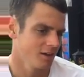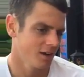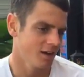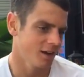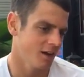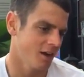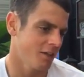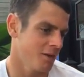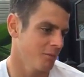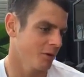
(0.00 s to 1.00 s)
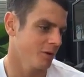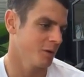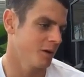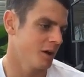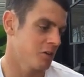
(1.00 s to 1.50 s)
and then
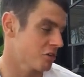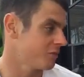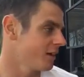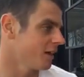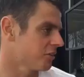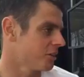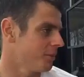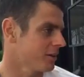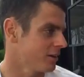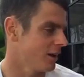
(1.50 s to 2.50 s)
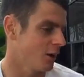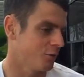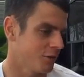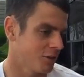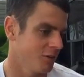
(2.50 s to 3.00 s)
it's just me and Alistair battled it out
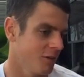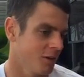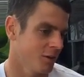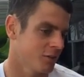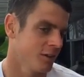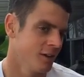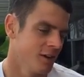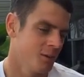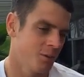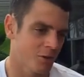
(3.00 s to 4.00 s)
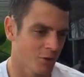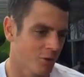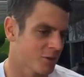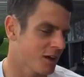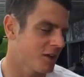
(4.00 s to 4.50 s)
for 2 medals. But there's
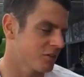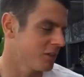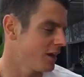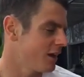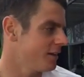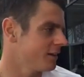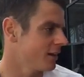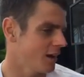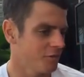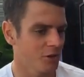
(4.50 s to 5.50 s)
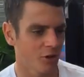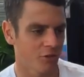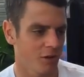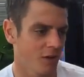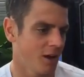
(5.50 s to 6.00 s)
always doubts in your head. Have you gone off
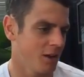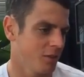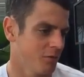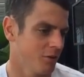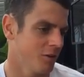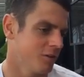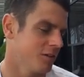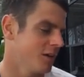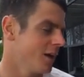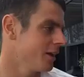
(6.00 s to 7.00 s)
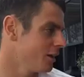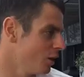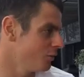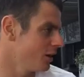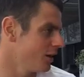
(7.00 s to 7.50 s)
too hard on the run? Are you going to
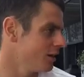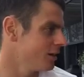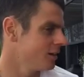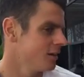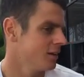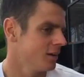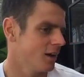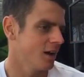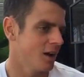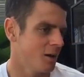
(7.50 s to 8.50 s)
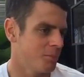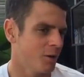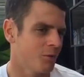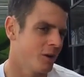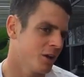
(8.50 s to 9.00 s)
overheat?
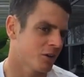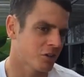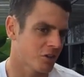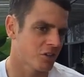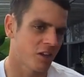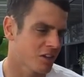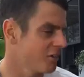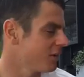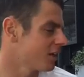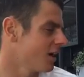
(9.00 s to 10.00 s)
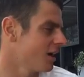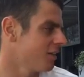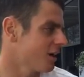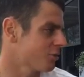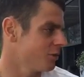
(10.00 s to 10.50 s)
But when it got to 6-7k,
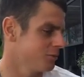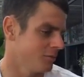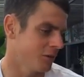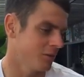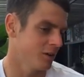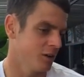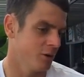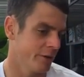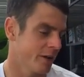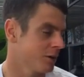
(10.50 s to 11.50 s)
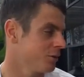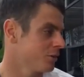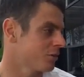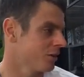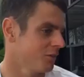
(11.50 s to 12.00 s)
that's when I really knew when I got gold
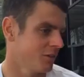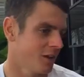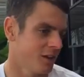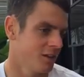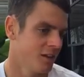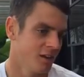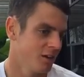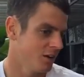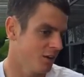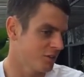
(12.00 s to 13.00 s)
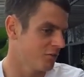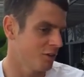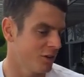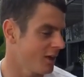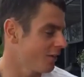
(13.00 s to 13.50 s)
and silver. And then obviously
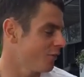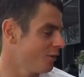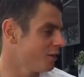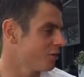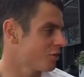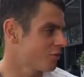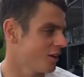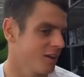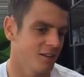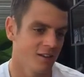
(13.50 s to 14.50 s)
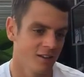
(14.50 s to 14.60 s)
running down the finishing straight,